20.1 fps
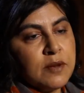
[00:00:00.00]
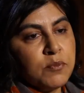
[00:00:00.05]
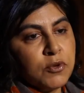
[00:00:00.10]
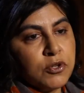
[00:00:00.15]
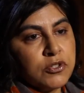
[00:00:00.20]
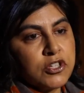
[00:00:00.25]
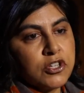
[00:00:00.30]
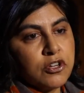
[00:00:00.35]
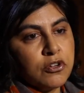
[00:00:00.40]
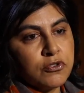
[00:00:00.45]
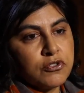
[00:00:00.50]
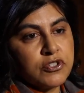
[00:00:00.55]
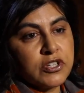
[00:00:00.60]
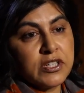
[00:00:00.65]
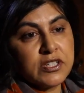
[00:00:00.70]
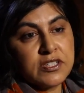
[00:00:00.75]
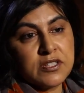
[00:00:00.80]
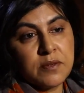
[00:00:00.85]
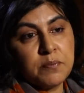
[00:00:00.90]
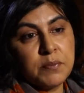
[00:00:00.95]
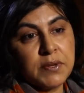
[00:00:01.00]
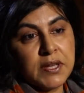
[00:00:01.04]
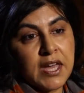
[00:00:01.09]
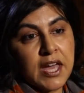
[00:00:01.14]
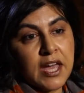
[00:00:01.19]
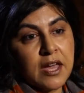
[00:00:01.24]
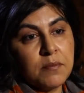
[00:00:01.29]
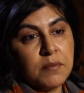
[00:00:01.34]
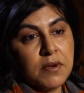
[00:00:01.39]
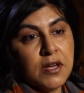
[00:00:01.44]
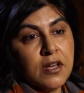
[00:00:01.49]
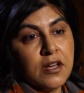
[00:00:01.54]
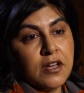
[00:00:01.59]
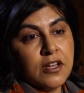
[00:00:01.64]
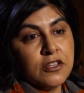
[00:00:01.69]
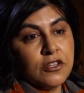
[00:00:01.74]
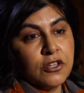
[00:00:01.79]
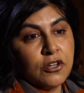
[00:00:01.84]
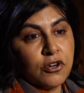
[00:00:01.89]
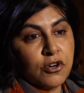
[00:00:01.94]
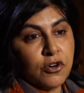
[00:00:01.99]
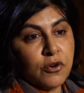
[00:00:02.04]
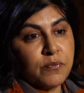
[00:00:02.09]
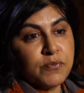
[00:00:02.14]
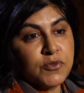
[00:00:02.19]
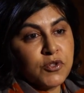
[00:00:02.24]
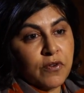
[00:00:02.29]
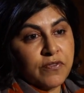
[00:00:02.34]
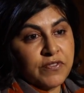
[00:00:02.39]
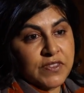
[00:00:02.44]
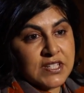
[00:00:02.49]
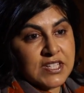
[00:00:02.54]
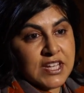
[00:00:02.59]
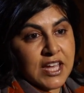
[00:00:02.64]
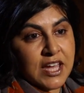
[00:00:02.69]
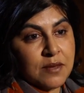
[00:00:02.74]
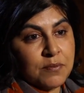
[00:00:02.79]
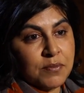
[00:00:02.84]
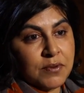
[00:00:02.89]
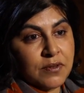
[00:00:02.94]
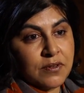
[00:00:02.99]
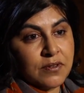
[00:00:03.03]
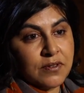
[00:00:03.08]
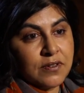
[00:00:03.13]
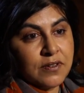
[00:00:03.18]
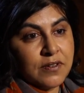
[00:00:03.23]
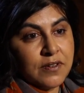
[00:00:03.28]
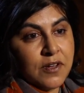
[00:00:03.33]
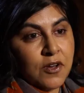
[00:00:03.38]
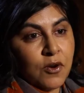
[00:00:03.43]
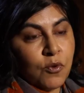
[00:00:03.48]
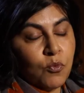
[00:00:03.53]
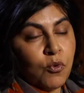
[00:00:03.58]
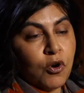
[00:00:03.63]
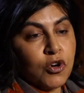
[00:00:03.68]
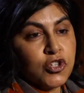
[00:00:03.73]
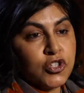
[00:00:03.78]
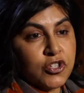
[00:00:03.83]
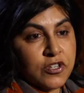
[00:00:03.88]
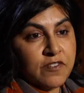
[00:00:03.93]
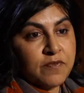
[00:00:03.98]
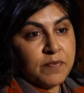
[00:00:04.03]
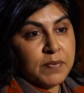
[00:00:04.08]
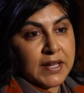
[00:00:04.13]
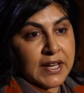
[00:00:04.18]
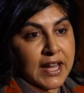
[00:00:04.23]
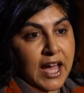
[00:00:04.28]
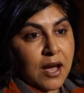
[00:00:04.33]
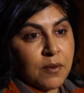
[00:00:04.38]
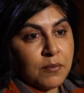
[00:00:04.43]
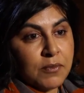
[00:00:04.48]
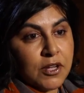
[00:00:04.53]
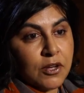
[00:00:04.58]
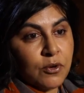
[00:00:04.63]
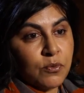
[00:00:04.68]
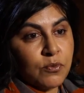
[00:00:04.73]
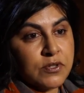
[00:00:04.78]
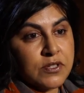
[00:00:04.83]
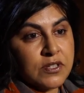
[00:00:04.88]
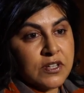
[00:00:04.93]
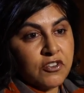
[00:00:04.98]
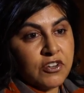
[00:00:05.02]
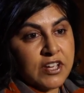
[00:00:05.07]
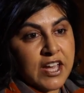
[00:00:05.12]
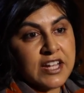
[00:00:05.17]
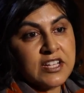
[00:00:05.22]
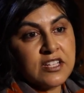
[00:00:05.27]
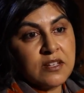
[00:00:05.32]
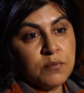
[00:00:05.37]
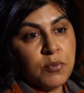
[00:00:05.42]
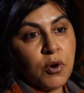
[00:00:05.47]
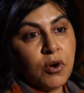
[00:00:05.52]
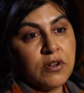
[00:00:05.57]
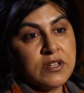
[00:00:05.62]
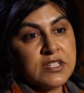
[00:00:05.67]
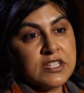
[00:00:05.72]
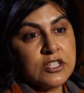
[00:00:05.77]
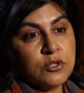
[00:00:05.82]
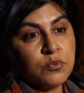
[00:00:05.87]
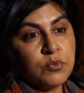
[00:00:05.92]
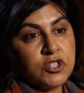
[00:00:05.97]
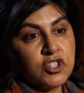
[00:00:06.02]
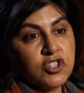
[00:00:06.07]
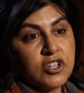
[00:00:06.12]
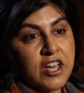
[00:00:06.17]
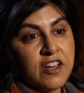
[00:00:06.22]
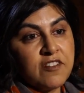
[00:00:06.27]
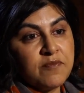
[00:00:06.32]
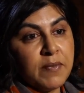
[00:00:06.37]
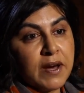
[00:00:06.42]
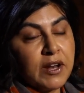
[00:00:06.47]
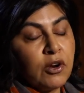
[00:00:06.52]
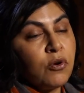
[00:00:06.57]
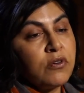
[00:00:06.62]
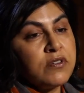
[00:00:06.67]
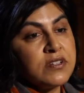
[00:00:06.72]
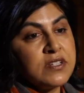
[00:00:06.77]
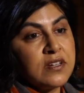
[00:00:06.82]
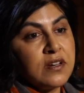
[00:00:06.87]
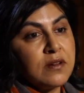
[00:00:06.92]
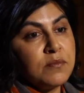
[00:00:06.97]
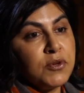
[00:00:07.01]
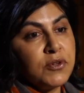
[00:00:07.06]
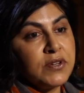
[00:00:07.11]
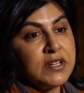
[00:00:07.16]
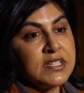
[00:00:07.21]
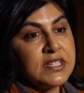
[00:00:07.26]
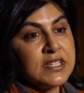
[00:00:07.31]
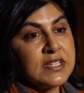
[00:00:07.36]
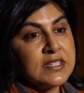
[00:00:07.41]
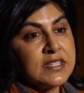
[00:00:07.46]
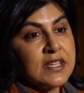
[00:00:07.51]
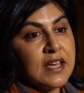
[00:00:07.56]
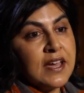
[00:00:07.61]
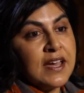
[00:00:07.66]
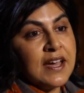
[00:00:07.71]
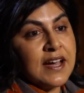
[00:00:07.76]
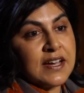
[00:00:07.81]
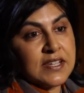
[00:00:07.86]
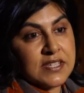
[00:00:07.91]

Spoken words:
multiculturalism became the crumbs off the table. What should have been happening was creating policies which gave minority communities a